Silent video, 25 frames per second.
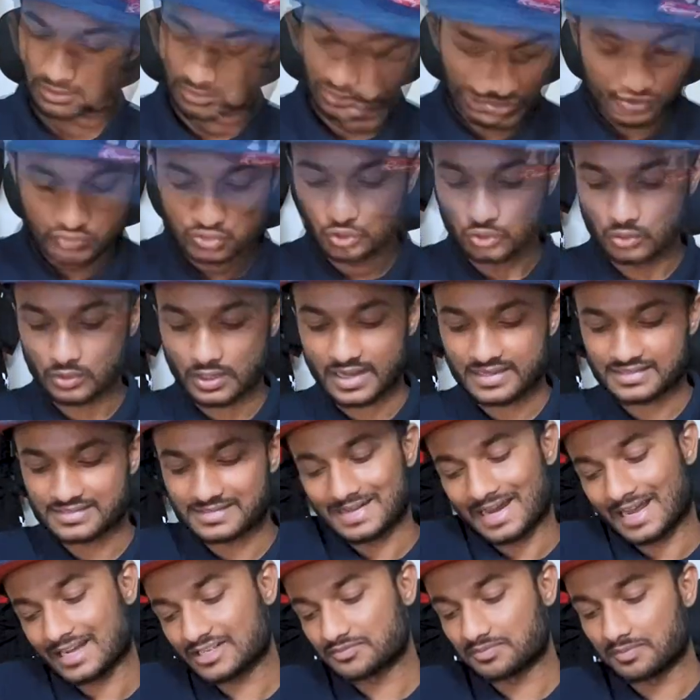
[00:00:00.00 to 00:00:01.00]
So guys,
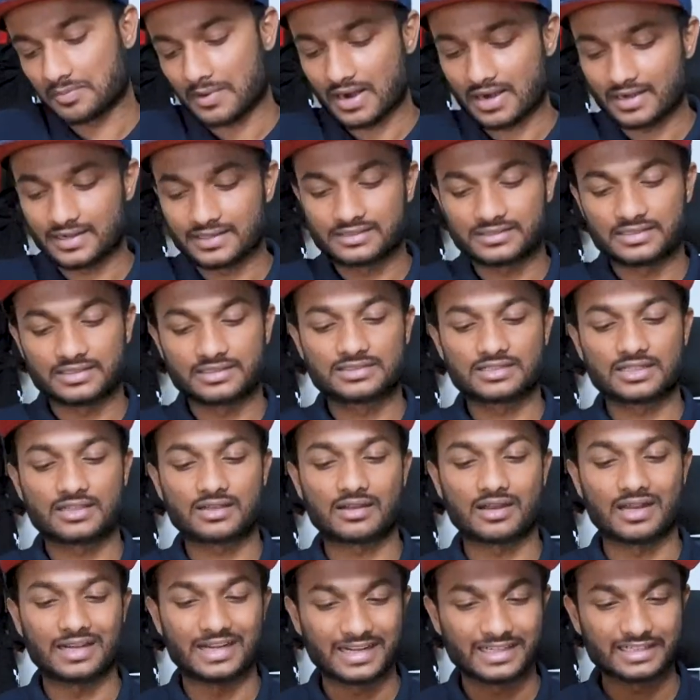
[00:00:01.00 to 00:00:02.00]
next part is it's a
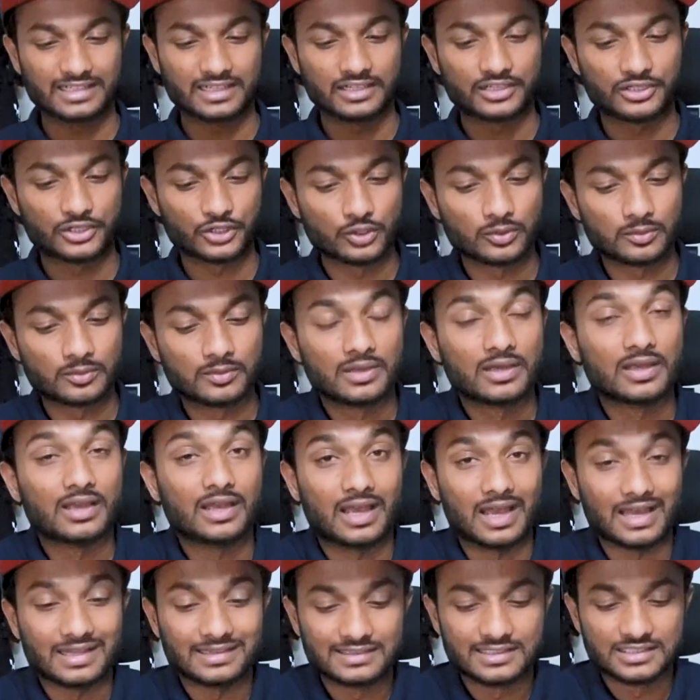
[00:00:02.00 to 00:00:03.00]
connector tube,
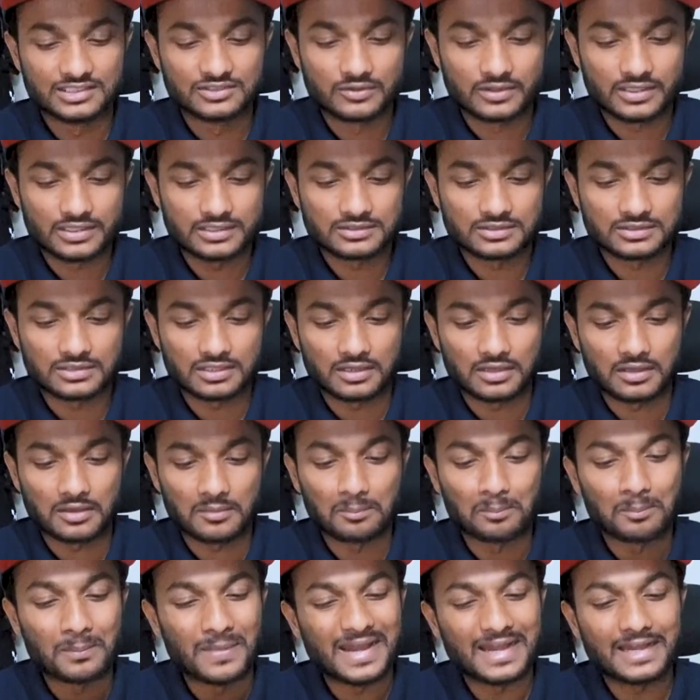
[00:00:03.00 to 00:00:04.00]
and this one is
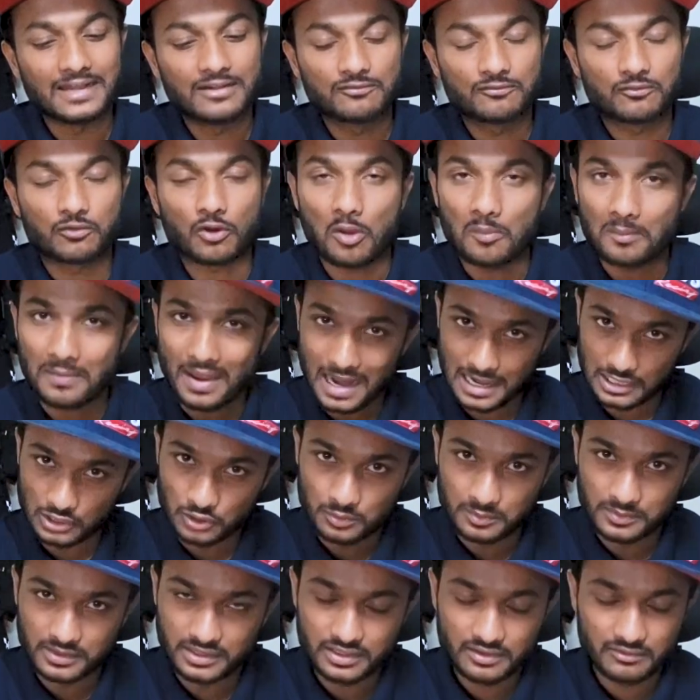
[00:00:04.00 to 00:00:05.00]
made from
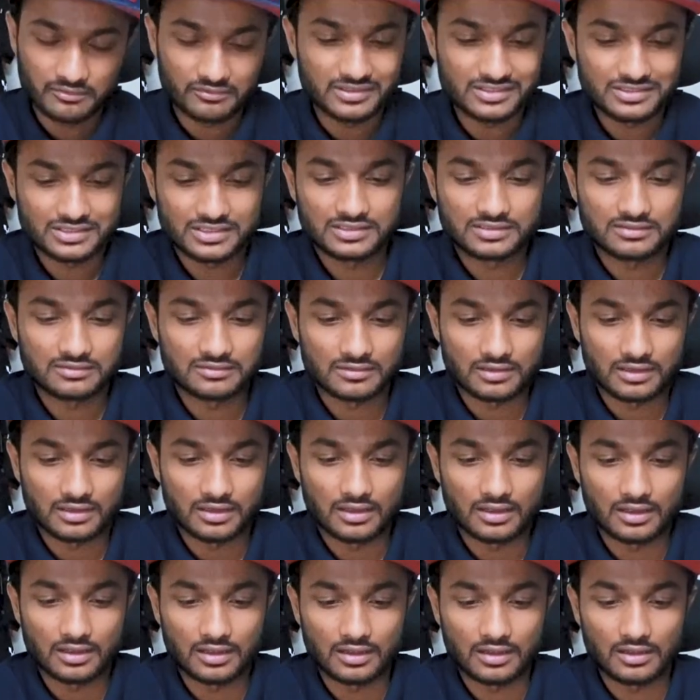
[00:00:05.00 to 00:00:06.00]
aluminum, which is
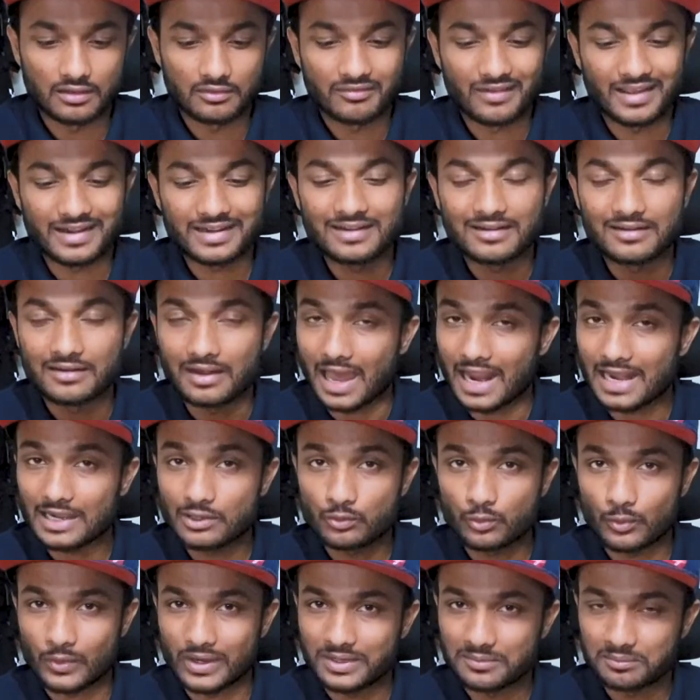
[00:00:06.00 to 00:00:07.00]
very
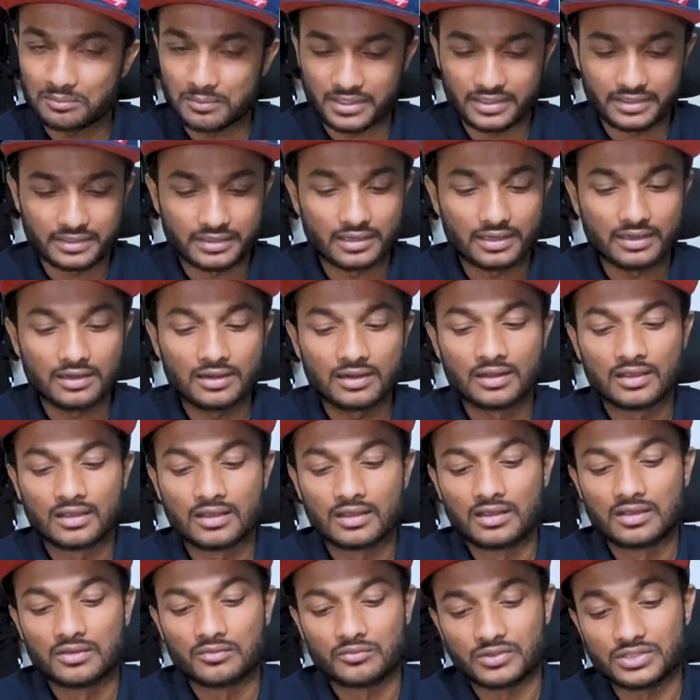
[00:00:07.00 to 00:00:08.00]
lightweight material,
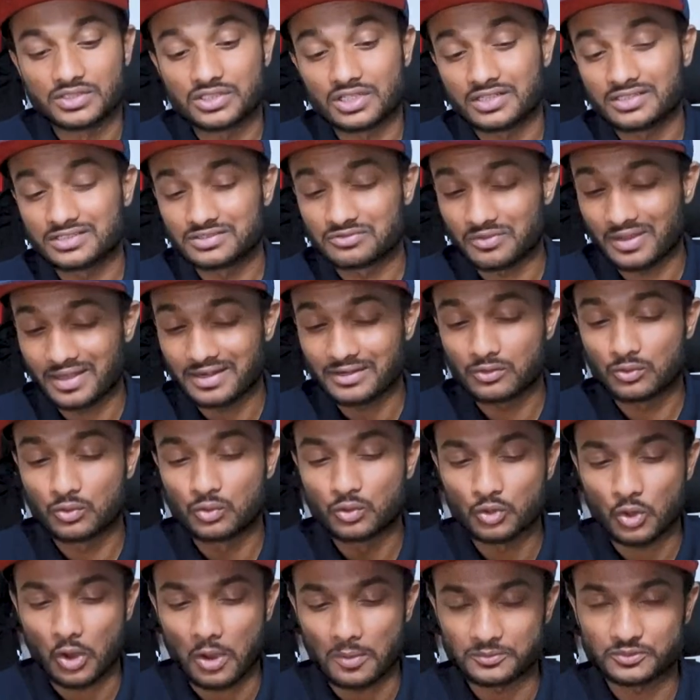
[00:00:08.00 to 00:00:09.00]
which one is very
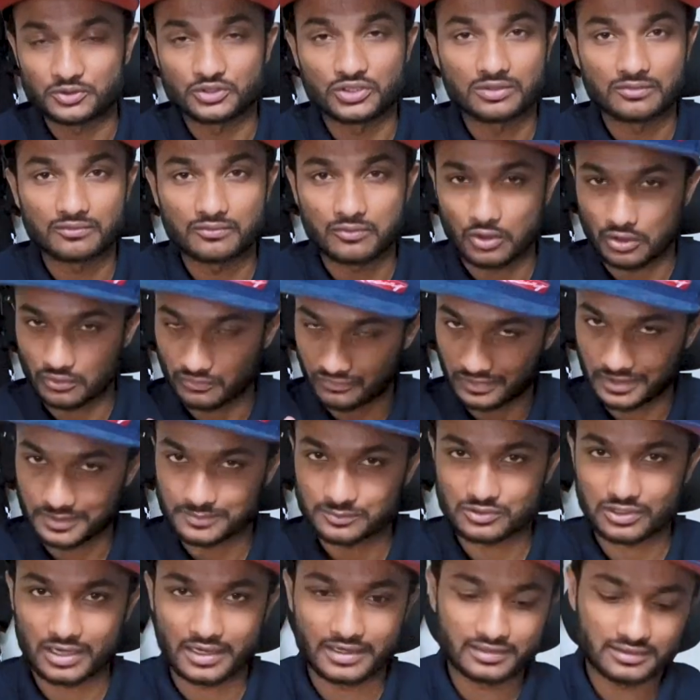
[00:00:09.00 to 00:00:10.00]
good option for
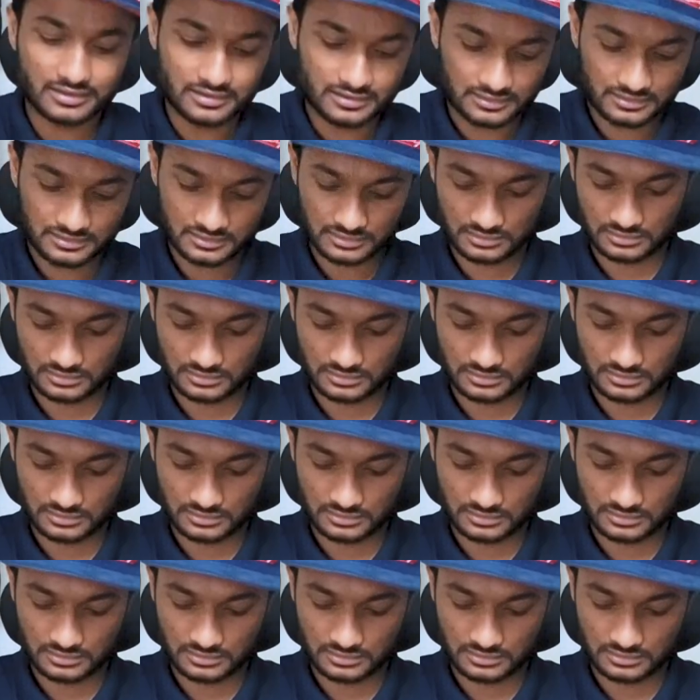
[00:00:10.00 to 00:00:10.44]
frame slider.